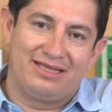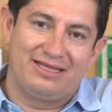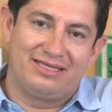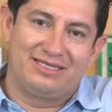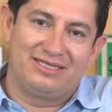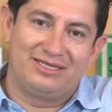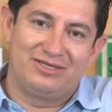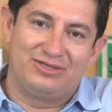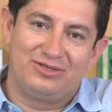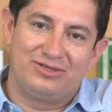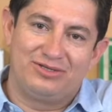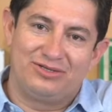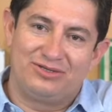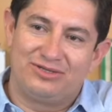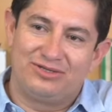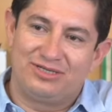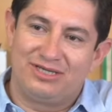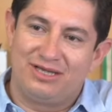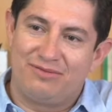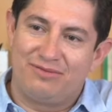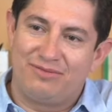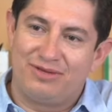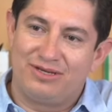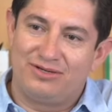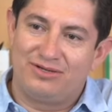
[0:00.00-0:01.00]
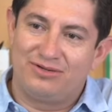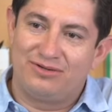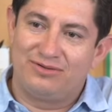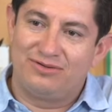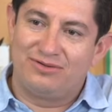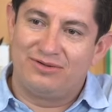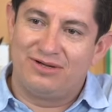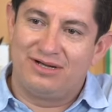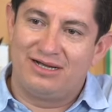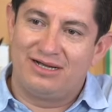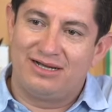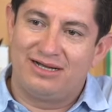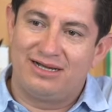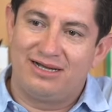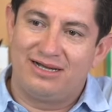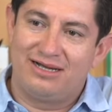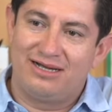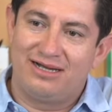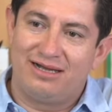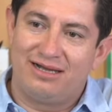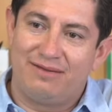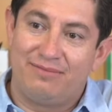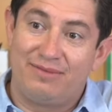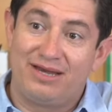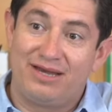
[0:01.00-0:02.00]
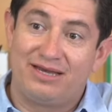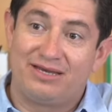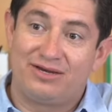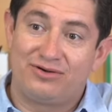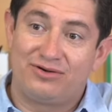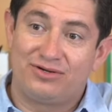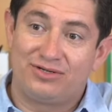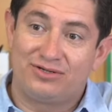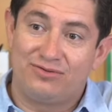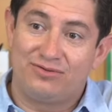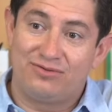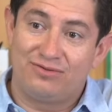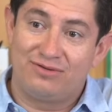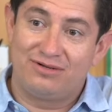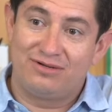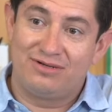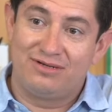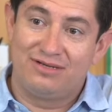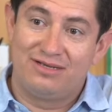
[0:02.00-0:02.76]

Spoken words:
decision to send me to a military school.